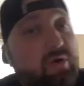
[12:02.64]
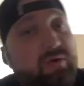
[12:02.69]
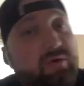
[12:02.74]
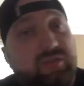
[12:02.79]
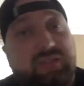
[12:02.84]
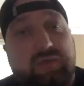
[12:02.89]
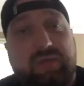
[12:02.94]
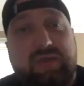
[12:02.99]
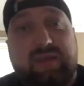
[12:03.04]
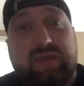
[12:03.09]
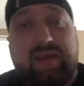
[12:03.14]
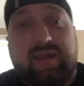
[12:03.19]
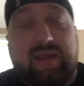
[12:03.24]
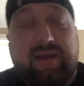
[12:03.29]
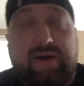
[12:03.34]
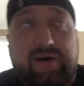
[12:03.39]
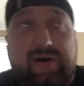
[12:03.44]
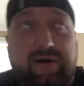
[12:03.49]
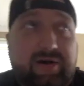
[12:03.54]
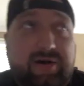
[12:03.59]

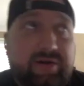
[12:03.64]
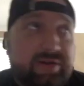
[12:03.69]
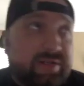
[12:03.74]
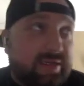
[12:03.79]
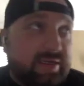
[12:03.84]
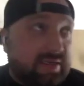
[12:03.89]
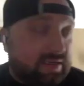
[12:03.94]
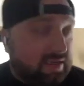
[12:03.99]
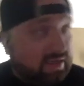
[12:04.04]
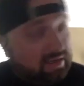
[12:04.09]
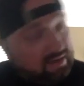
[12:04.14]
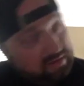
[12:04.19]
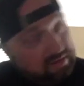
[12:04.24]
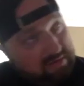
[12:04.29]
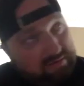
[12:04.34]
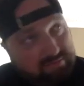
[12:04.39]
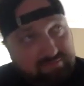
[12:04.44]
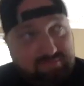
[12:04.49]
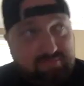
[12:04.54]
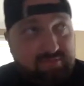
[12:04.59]
Swindell and
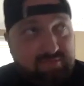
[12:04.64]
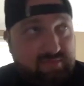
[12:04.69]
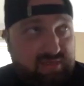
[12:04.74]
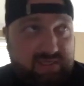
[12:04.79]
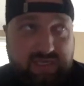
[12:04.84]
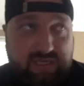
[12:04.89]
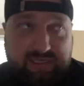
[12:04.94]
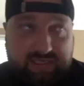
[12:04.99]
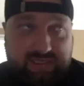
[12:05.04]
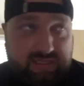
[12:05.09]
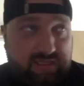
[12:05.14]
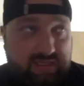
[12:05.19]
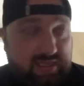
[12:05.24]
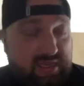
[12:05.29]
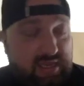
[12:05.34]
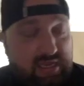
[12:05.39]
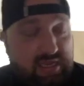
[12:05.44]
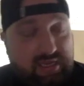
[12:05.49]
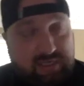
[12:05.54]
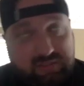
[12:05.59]
Dustin
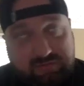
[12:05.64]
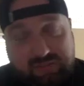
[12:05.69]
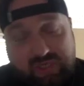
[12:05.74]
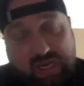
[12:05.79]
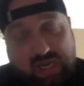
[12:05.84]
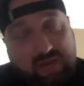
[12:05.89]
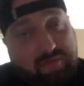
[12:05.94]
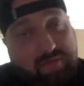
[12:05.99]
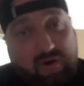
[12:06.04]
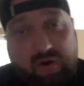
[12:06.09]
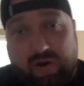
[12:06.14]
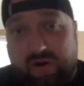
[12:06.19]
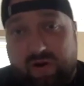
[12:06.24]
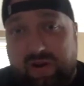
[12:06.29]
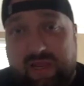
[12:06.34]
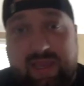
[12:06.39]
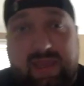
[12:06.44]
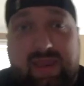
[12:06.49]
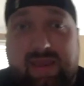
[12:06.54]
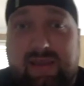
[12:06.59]
Lynch, Jon
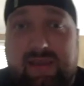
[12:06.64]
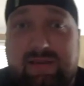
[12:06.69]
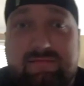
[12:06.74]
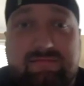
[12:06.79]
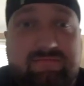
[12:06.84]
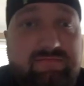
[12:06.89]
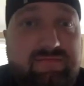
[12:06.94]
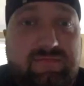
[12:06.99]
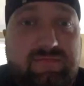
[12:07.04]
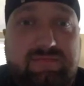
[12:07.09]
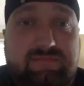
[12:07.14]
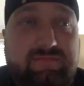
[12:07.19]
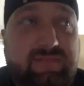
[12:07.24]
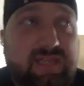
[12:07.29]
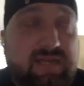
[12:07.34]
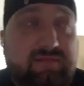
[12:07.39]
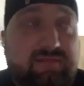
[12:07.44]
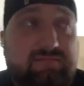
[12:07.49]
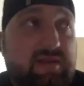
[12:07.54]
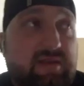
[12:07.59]
Pardi.
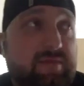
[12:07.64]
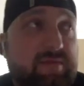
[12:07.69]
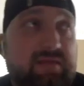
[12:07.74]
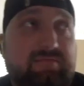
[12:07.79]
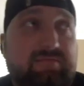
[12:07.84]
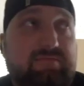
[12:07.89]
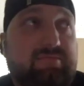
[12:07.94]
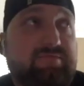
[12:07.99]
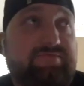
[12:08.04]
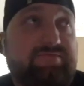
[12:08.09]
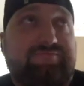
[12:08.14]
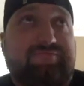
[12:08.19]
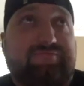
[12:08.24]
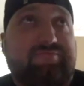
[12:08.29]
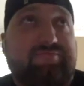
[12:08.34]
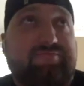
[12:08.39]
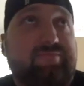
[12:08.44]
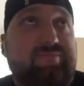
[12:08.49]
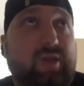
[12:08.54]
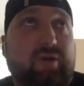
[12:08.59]
I mean,
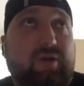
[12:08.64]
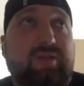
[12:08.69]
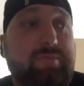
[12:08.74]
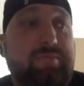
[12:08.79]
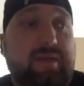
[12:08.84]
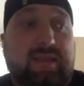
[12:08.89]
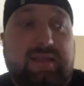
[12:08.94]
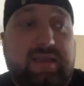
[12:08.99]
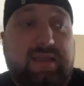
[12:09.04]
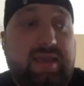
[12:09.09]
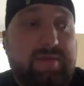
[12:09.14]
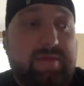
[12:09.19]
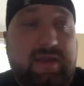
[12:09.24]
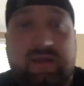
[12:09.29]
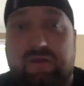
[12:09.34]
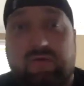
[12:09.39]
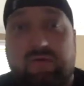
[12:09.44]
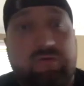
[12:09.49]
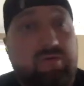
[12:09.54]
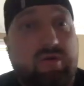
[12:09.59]
Dierks Bentley. I
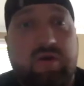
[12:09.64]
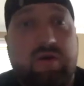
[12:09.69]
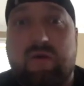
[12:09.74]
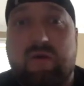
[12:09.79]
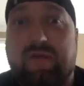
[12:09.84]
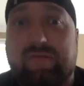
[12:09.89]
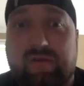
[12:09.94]
mean, who, whoever.